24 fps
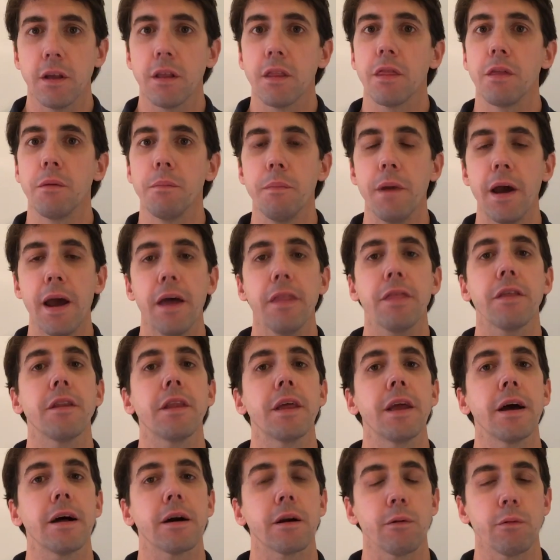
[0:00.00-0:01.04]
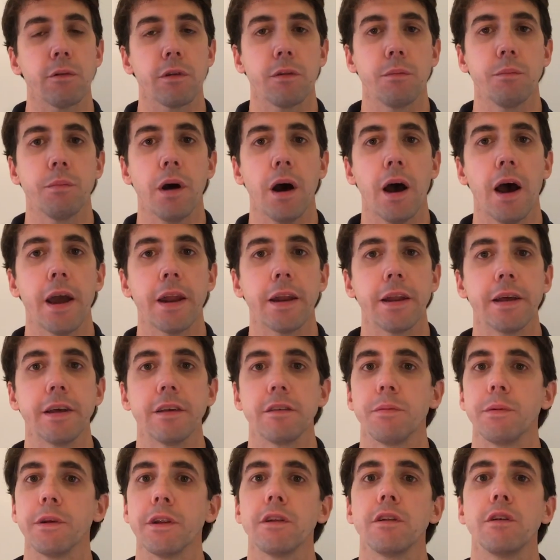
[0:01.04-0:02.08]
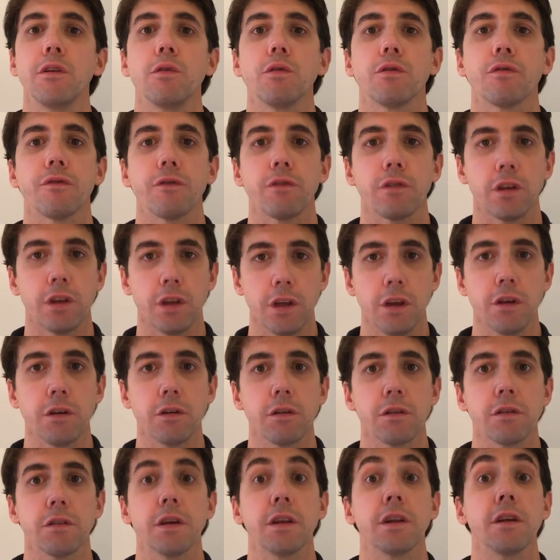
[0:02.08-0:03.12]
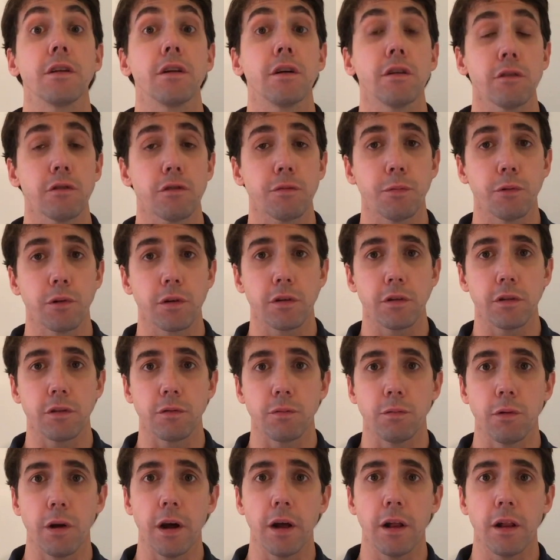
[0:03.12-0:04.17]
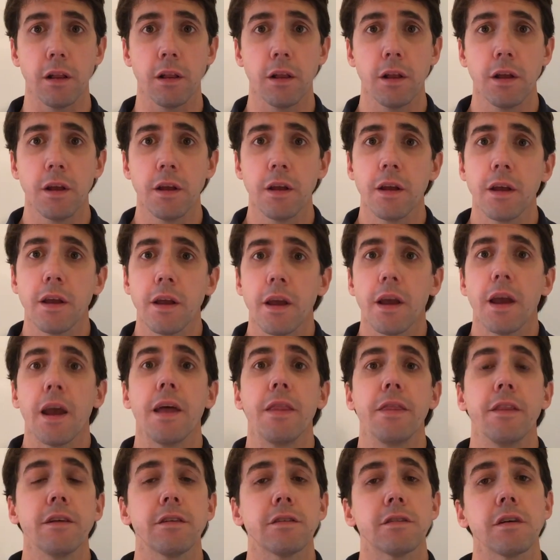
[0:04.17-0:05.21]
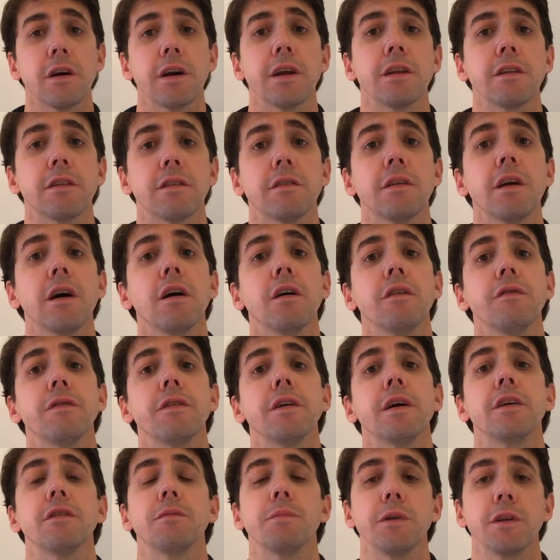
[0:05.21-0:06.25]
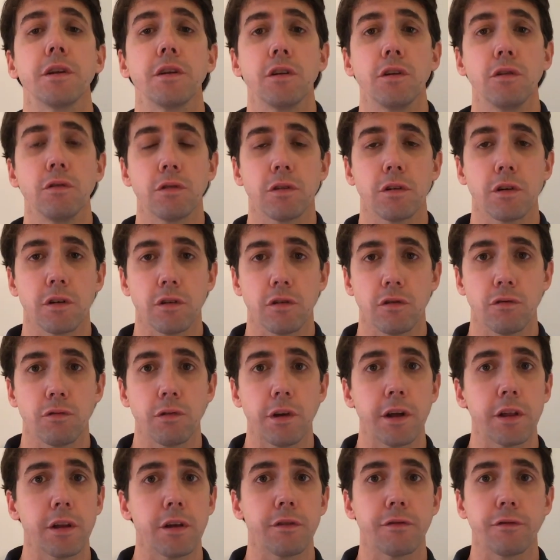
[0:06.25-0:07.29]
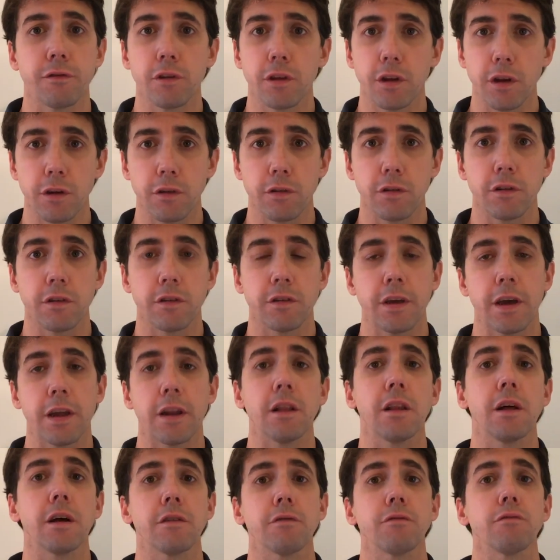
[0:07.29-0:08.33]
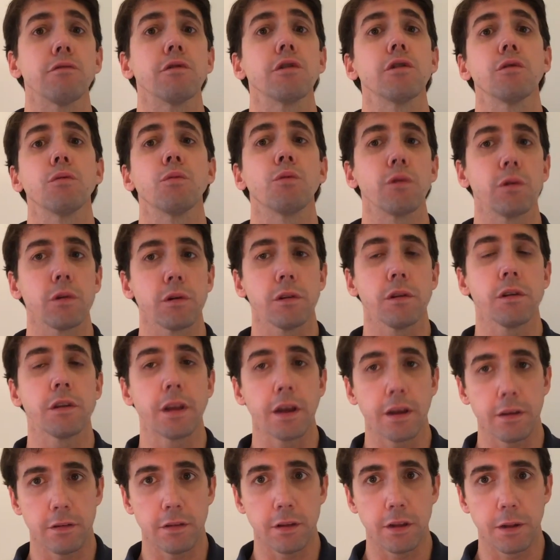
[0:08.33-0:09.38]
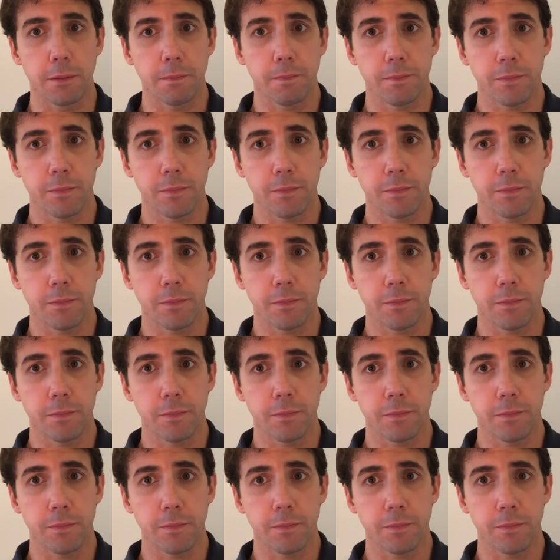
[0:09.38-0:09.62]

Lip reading: The math and the algorithm behind it has been in use for years, and in other sports as well. And this site itself has been in use in Australia for years and has had a lot of real-world testing.